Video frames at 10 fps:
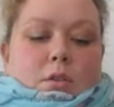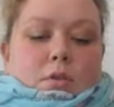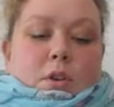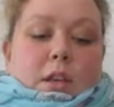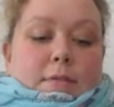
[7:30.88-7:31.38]

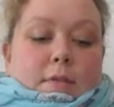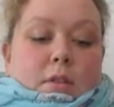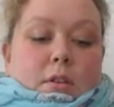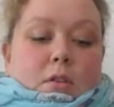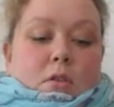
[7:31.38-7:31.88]
So
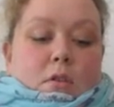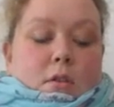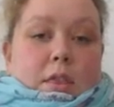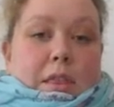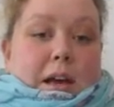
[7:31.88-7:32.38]
even
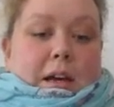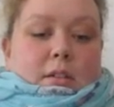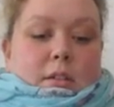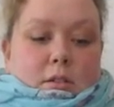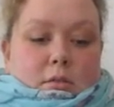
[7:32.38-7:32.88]
all
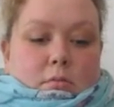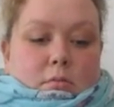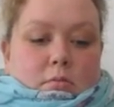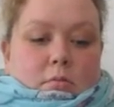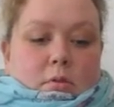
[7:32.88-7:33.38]
that,
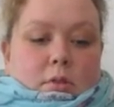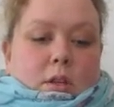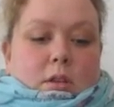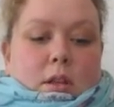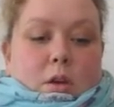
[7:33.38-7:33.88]

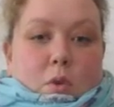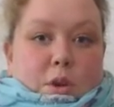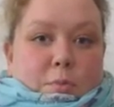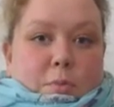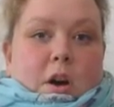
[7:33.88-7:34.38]
the
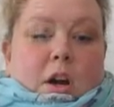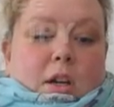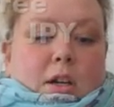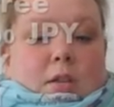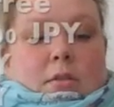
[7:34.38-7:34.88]
Ueno
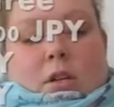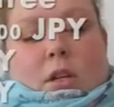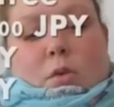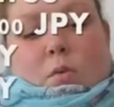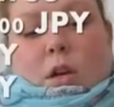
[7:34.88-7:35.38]
Park,
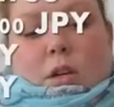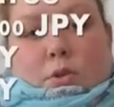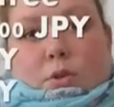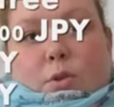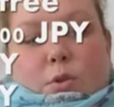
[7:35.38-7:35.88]

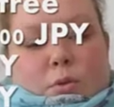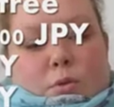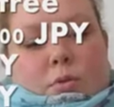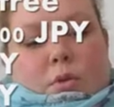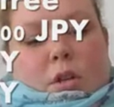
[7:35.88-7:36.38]
Ueno
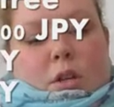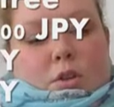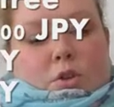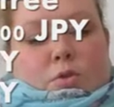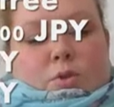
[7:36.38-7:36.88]
Zoo,
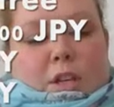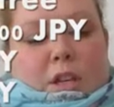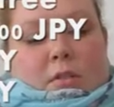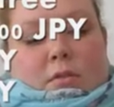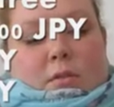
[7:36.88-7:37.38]
sushi,